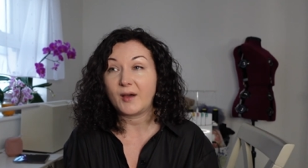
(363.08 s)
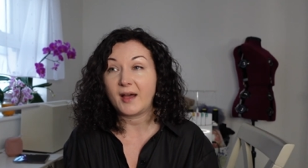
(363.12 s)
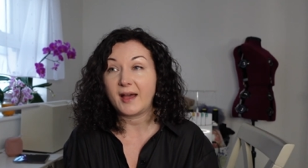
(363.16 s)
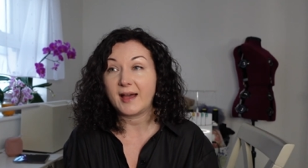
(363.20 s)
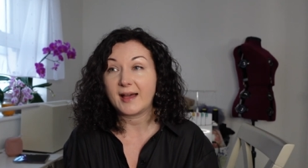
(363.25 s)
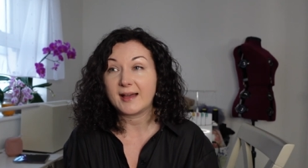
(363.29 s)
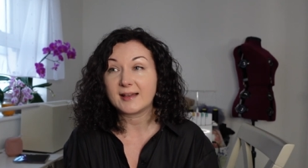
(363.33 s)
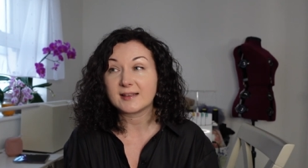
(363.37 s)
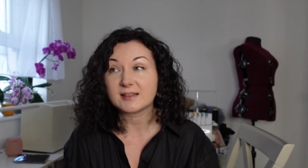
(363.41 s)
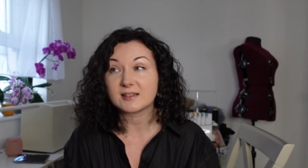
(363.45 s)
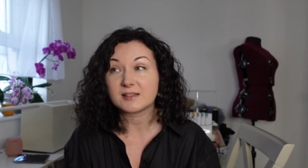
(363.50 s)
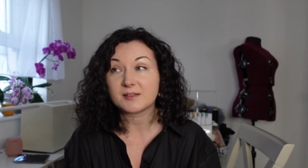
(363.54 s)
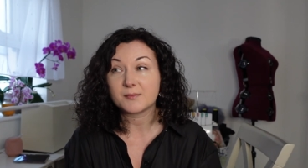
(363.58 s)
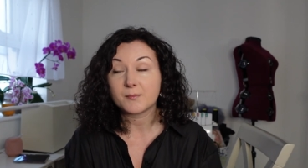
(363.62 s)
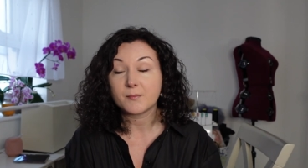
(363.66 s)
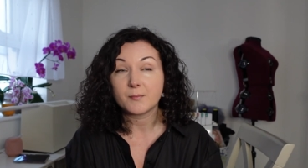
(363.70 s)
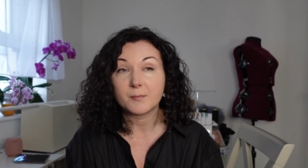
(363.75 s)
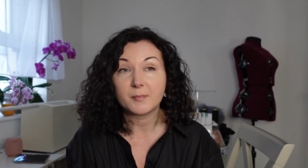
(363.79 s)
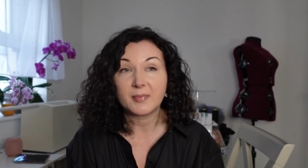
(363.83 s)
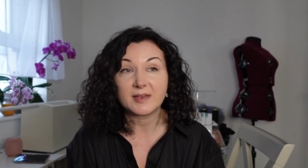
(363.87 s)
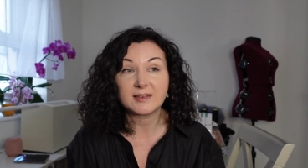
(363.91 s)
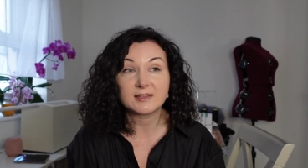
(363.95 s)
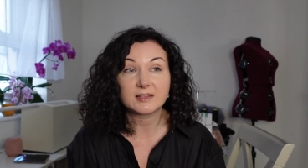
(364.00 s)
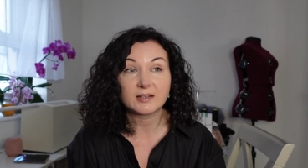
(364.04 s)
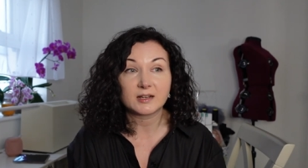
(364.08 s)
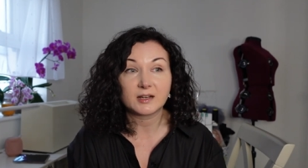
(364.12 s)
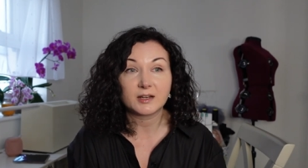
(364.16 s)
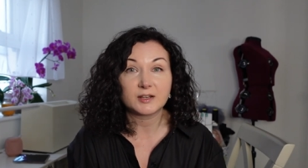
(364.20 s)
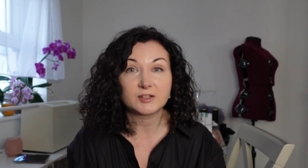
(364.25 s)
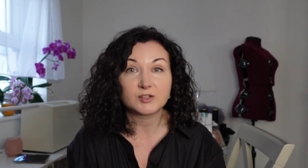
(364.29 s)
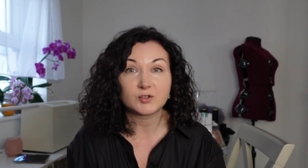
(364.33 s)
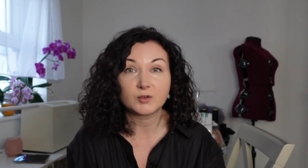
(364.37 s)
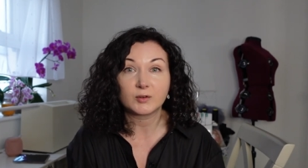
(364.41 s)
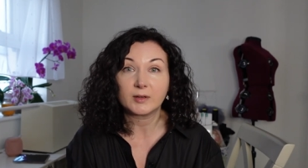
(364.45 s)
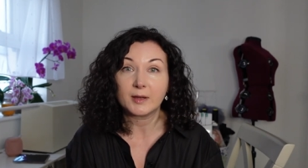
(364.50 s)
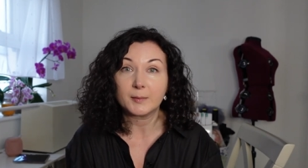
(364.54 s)
has basically
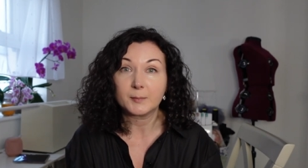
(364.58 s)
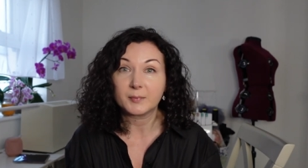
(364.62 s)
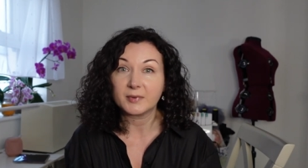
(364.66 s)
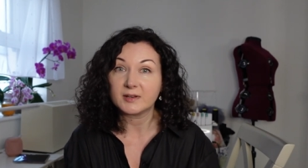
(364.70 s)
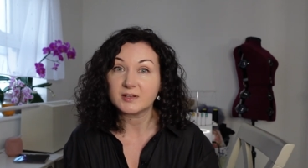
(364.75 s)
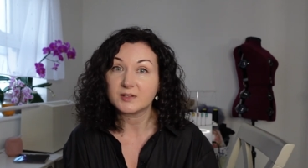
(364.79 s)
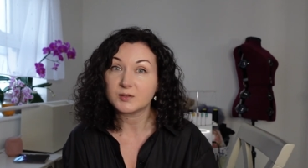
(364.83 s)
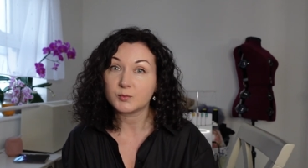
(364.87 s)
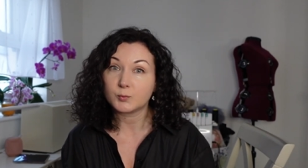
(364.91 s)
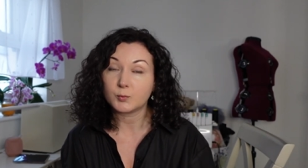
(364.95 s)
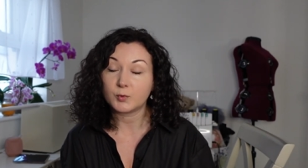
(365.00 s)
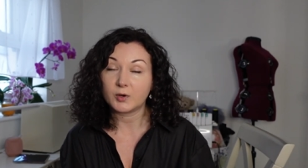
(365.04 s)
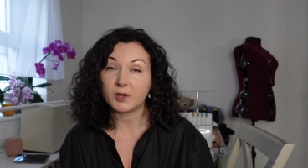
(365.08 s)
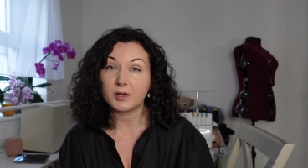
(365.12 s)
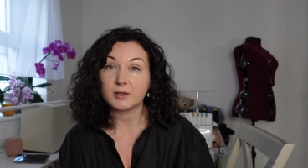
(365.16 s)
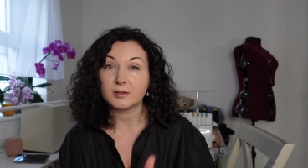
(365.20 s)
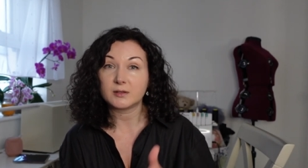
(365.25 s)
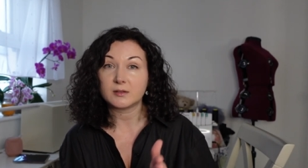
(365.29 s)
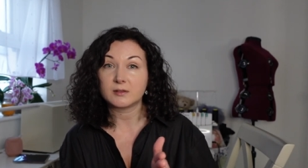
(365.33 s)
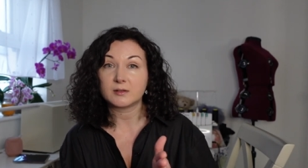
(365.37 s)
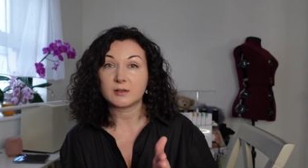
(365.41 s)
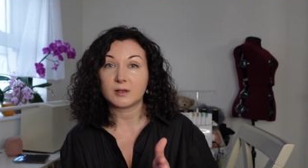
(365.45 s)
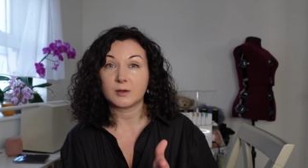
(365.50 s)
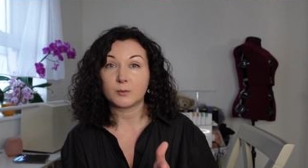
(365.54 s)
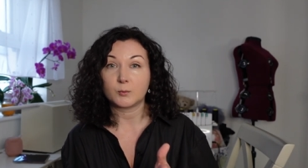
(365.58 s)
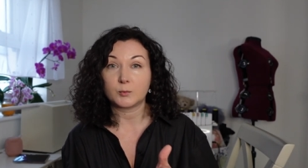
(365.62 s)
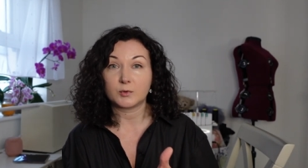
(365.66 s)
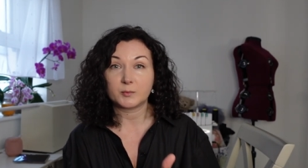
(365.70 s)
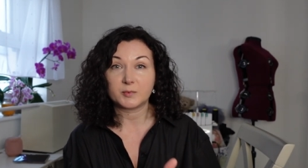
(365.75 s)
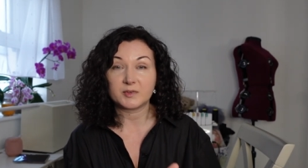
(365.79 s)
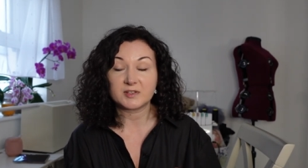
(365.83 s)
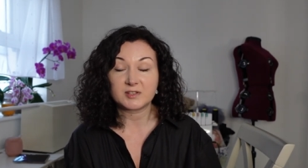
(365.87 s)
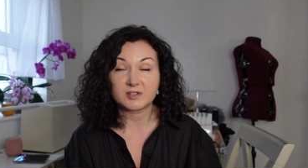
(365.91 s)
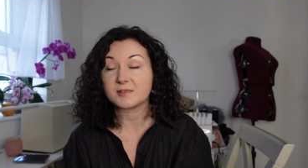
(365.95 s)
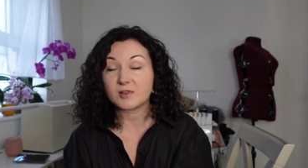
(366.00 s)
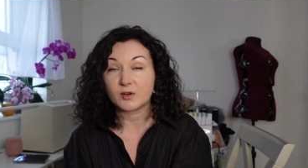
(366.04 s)
two companies one that will
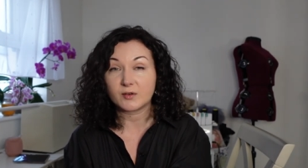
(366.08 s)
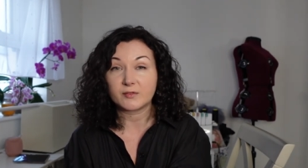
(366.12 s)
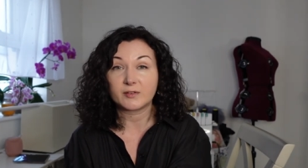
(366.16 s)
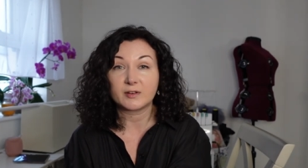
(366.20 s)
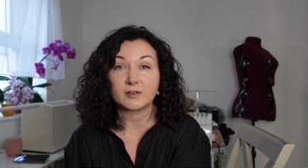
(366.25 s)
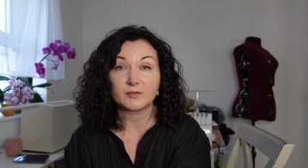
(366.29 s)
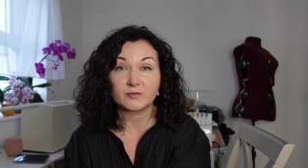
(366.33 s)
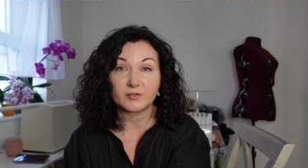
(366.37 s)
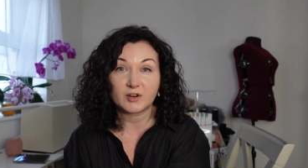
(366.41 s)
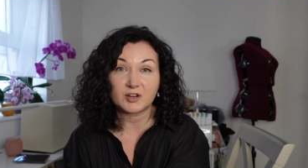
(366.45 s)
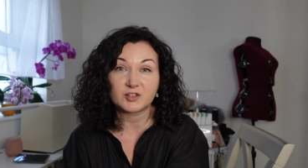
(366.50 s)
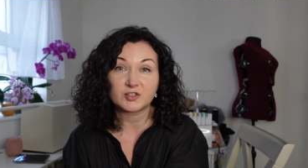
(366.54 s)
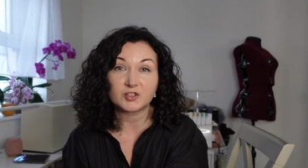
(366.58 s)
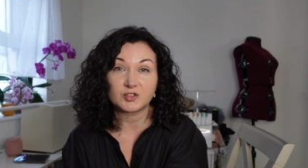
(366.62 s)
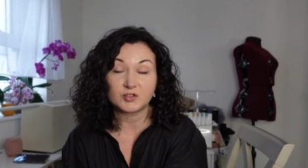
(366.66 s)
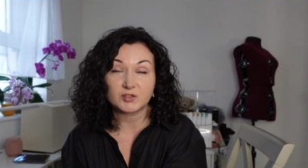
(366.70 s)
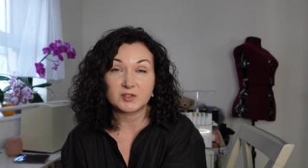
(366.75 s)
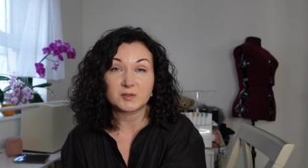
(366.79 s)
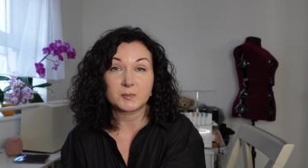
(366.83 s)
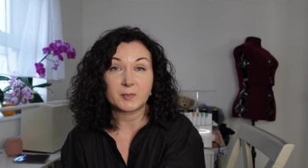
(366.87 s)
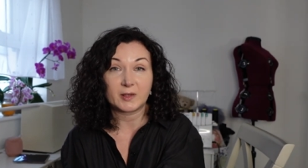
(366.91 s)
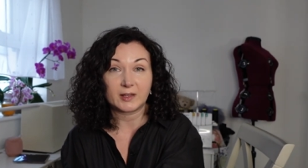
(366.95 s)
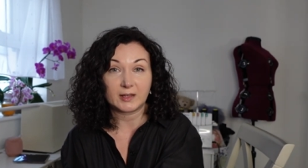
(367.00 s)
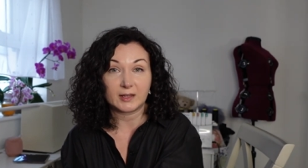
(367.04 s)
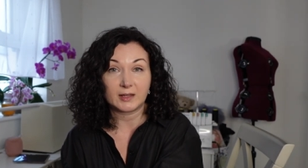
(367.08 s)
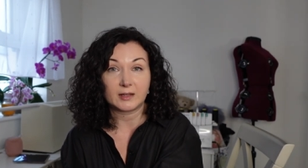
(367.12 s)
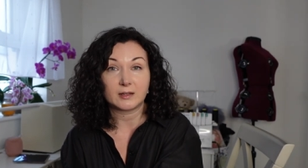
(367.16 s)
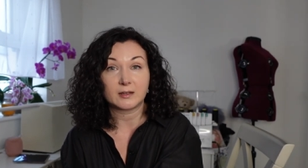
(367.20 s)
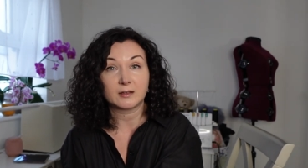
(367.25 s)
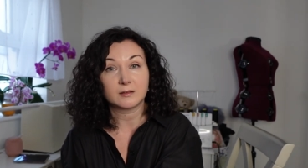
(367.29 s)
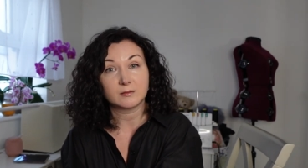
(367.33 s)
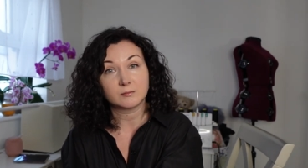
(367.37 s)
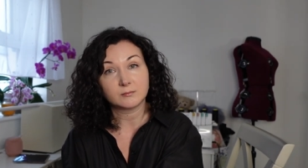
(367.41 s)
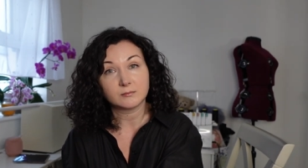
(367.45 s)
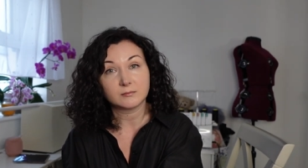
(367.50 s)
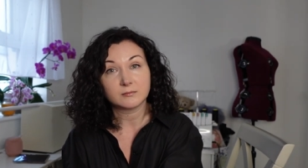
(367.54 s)
be serving
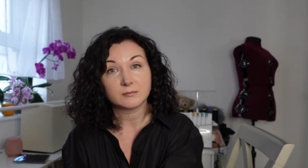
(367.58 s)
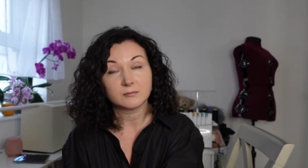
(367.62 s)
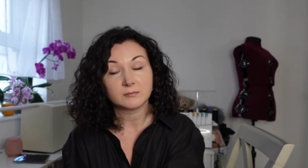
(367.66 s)
Russian-speaking